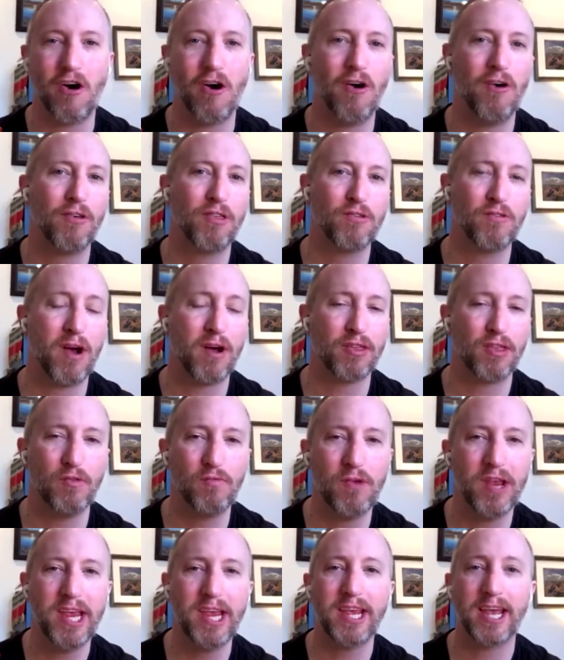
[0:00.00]
throughout the
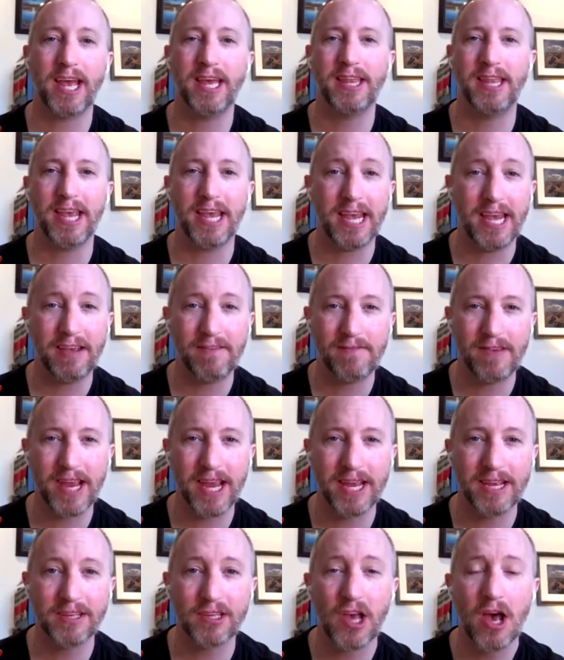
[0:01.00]
week in the
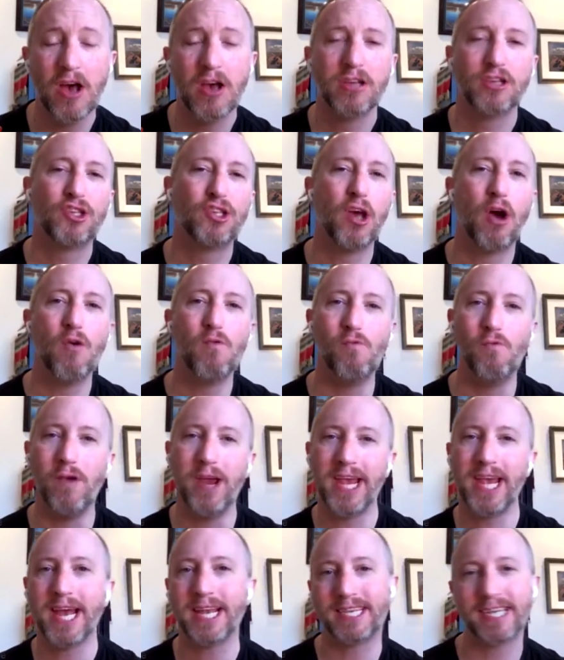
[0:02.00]
evenings. So we
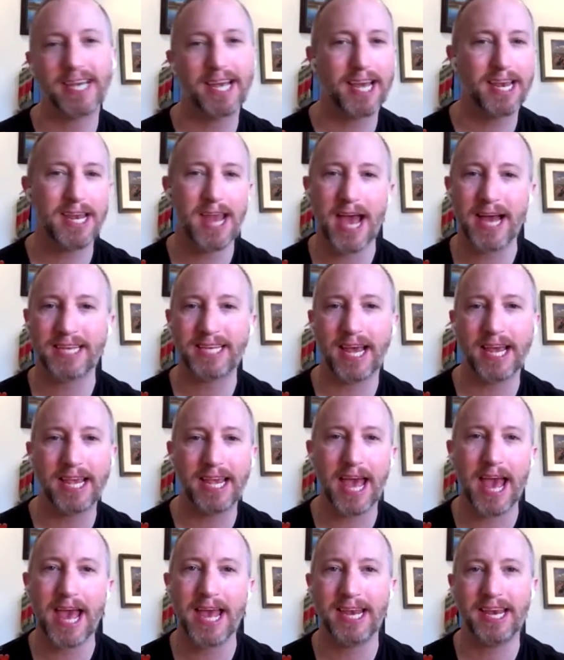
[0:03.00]
get to connect
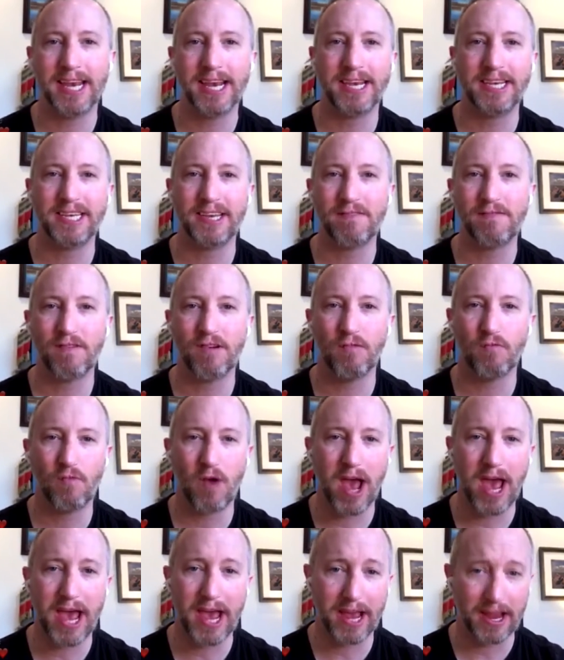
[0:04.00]
again in a different
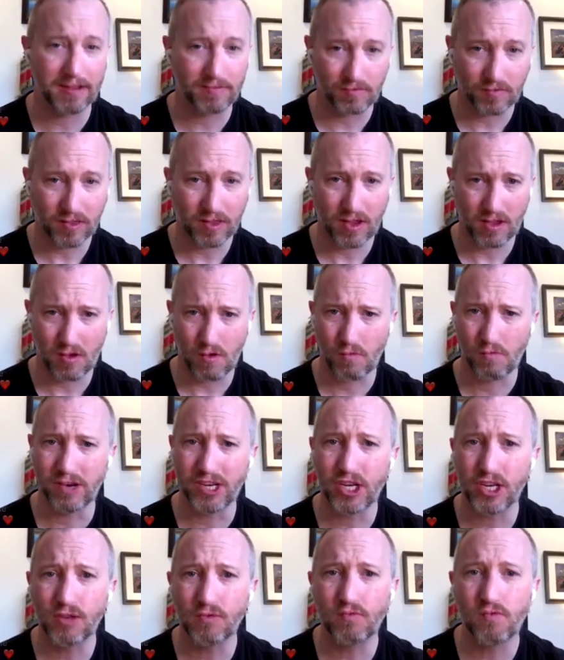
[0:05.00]
way, which
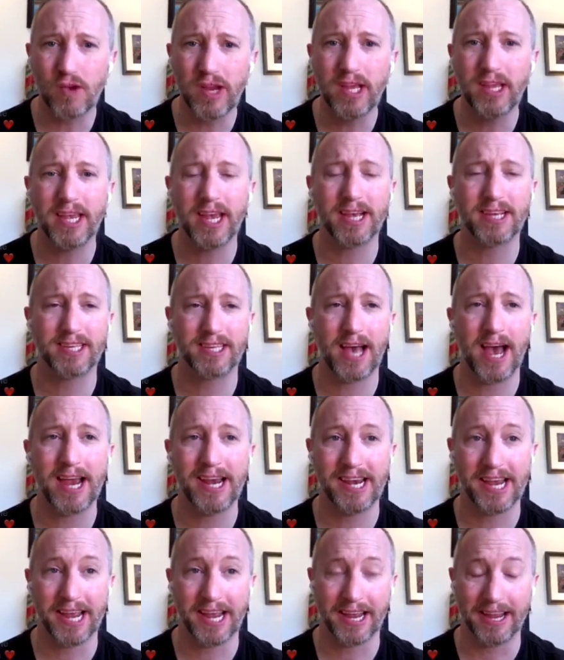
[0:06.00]
is really
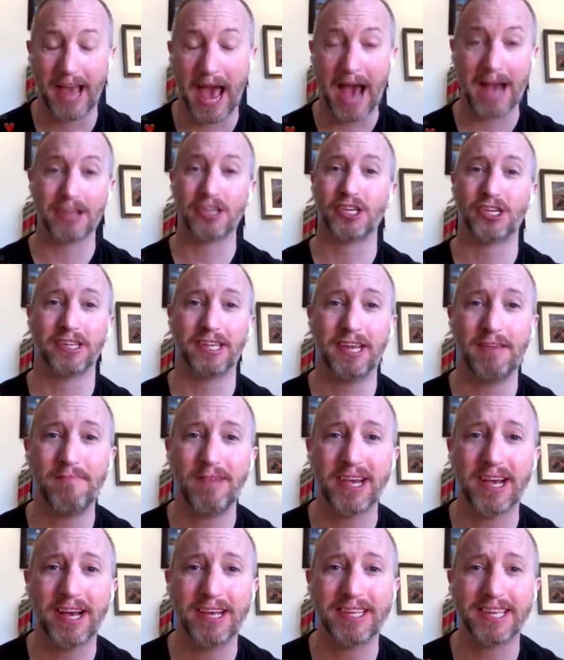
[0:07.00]
exciting, actually,
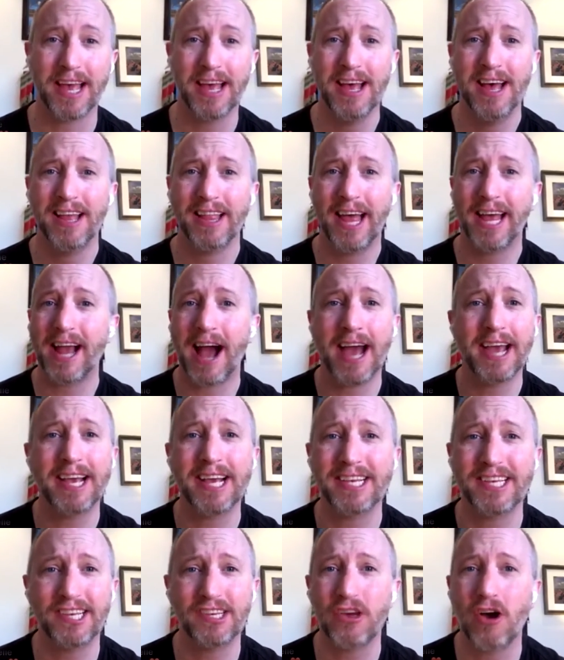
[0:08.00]
because like, I get
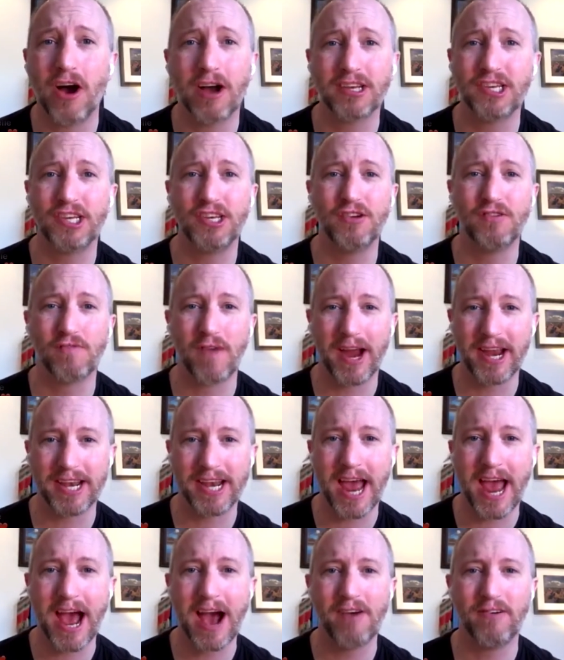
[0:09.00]
to talk to you right
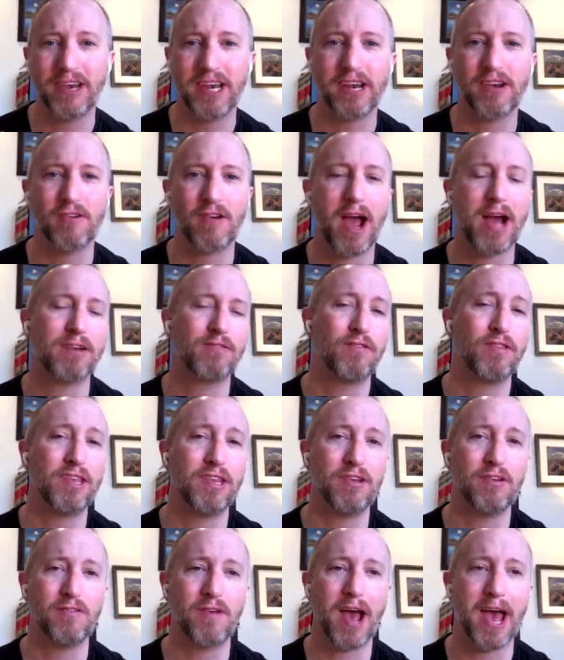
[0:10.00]
now and interact with
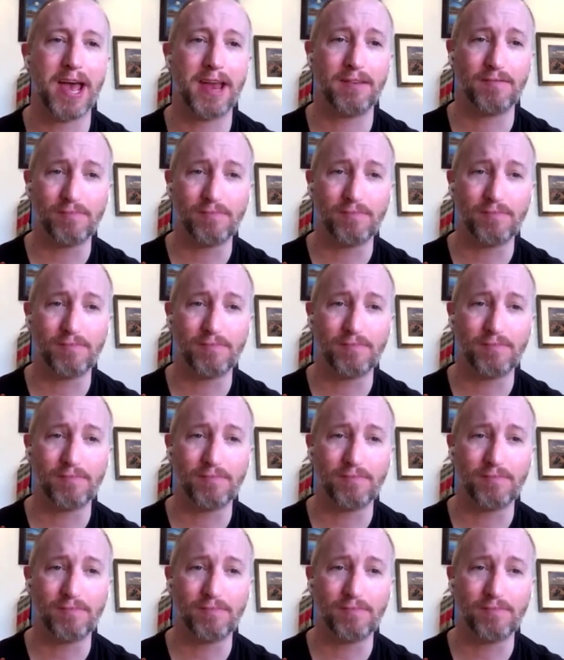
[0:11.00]
you, and